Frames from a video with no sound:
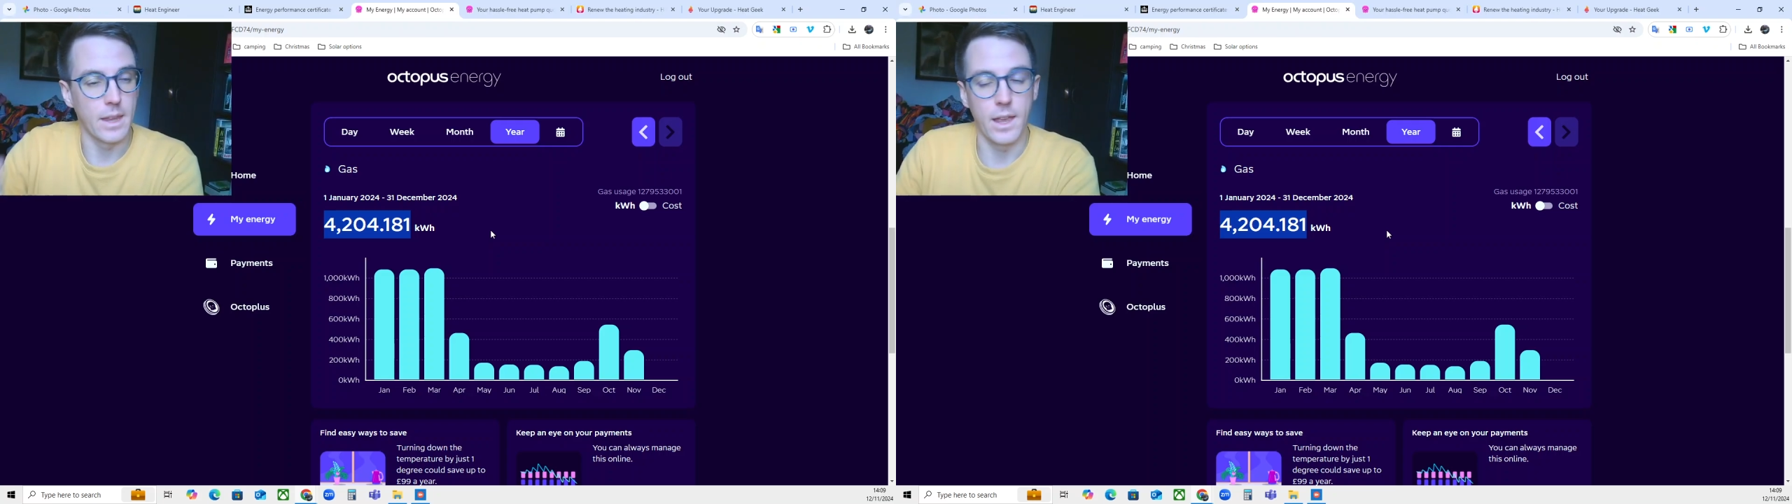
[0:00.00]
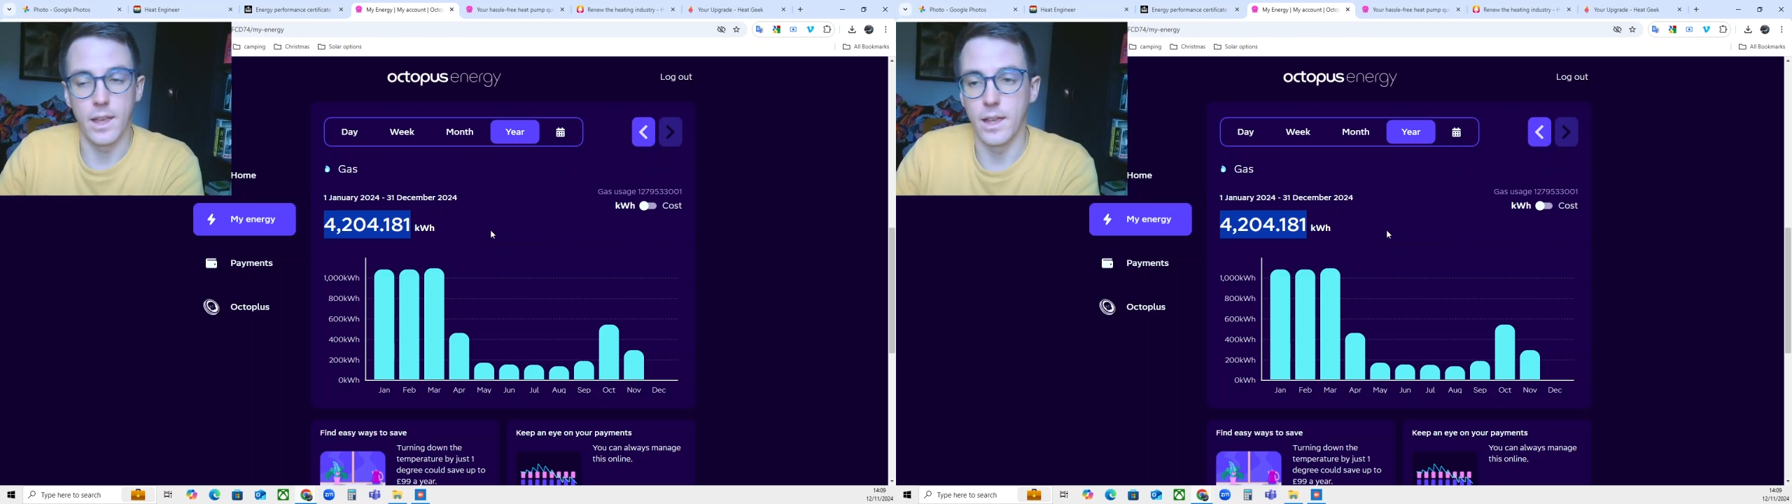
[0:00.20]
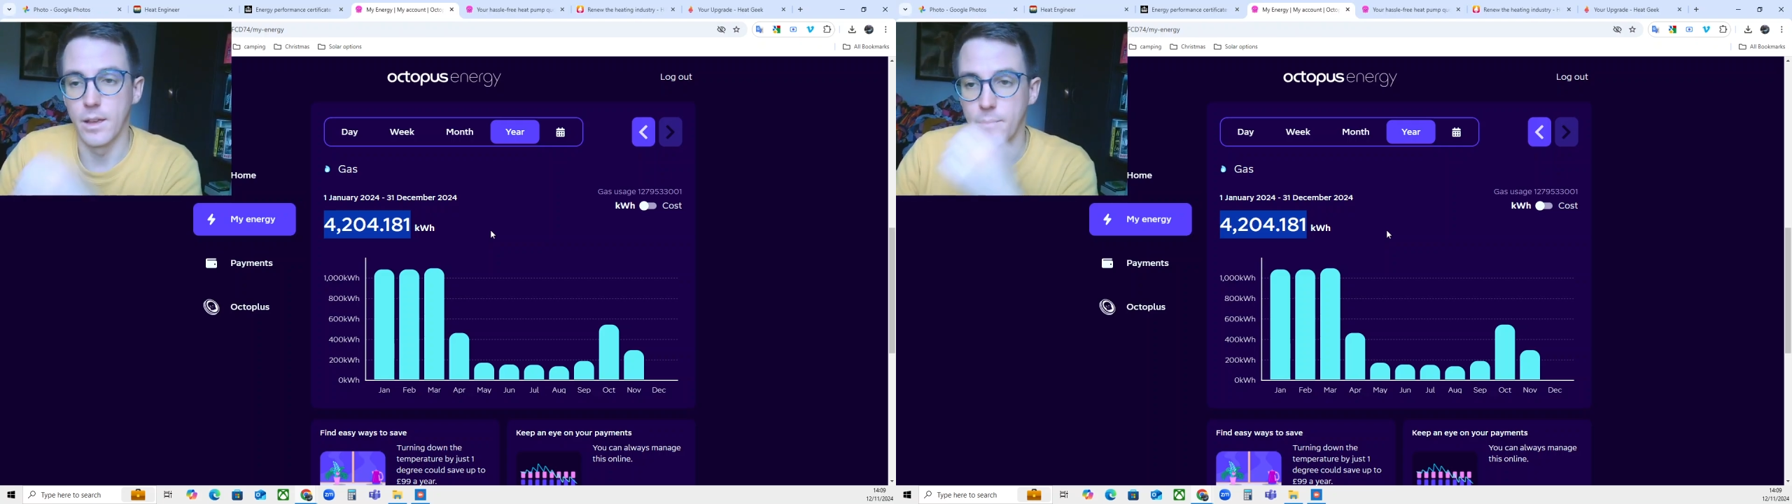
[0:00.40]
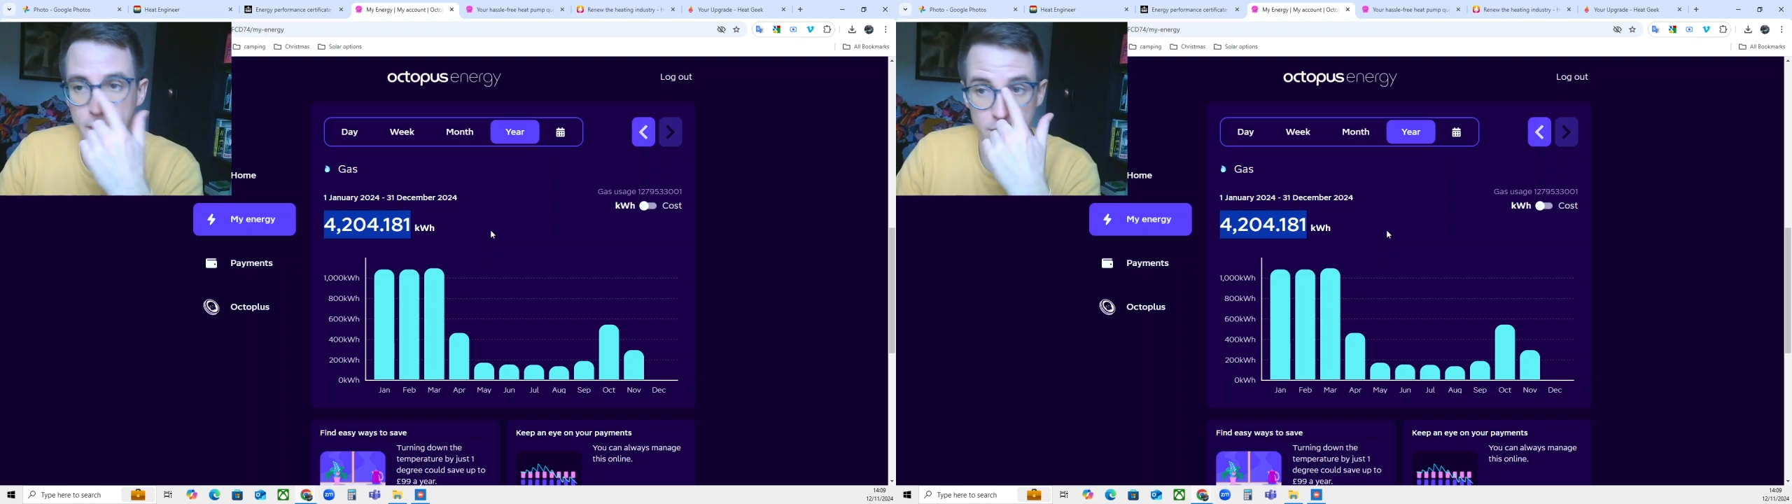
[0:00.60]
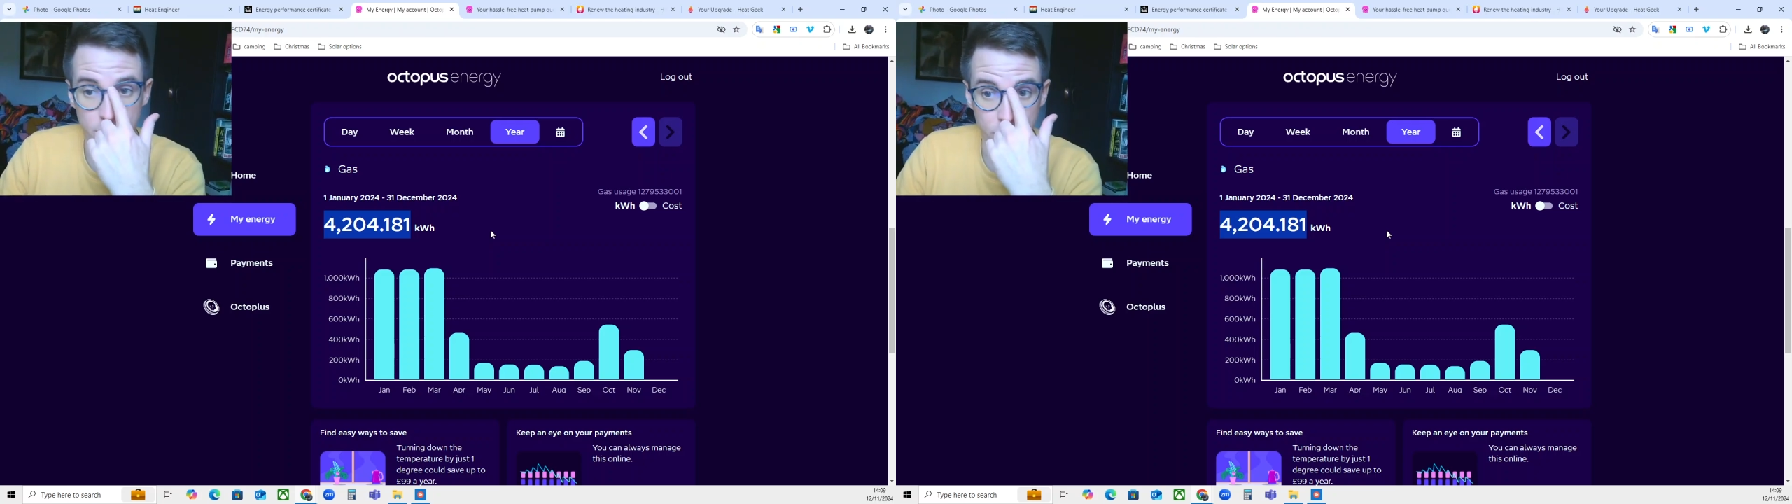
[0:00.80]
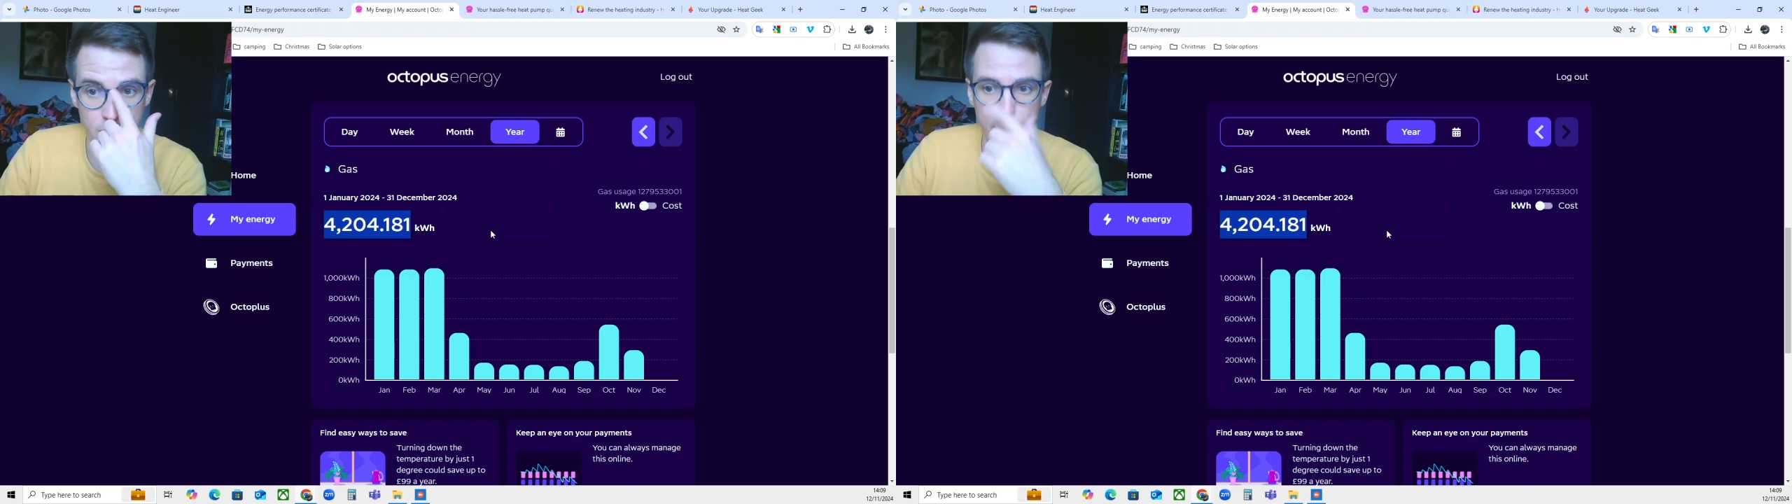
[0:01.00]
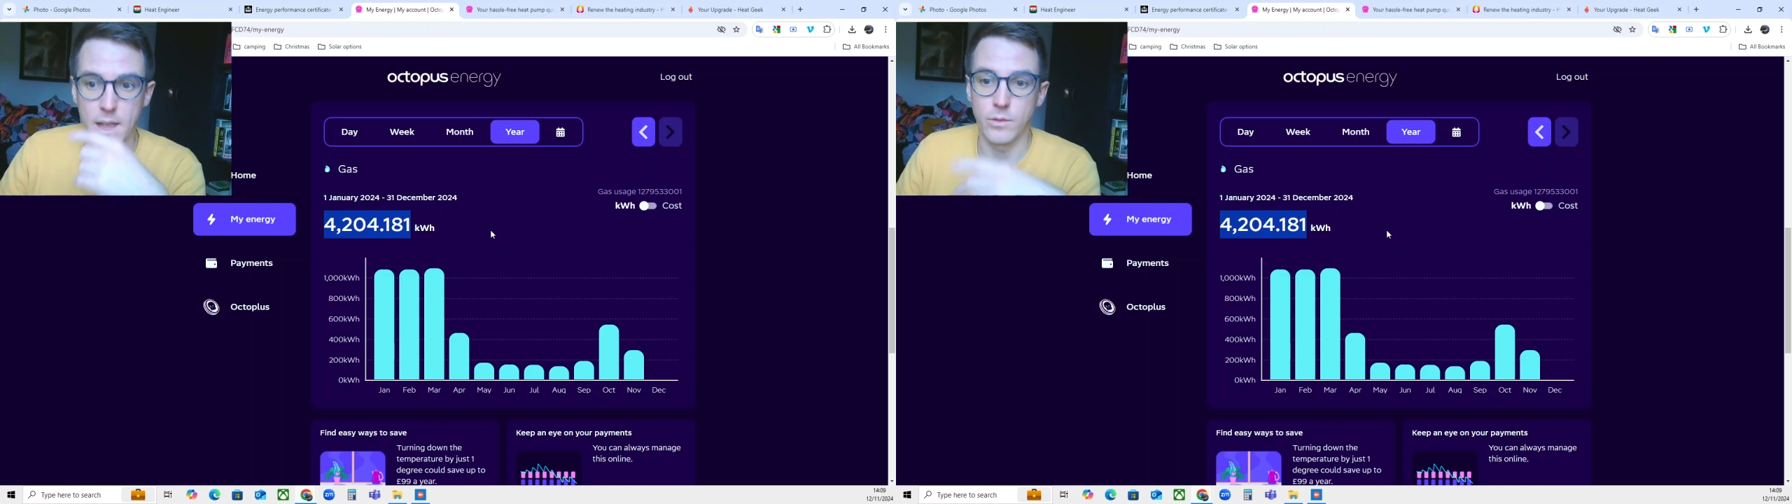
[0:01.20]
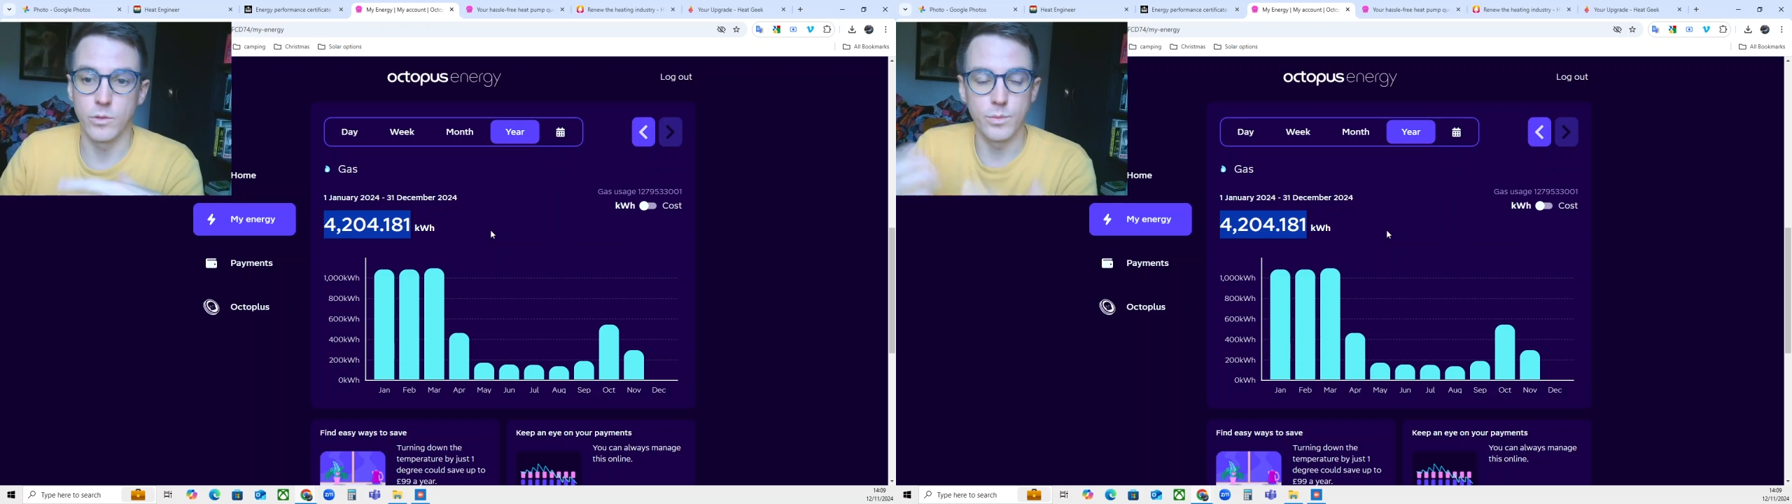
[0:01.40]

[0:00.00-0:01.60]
and just keep your house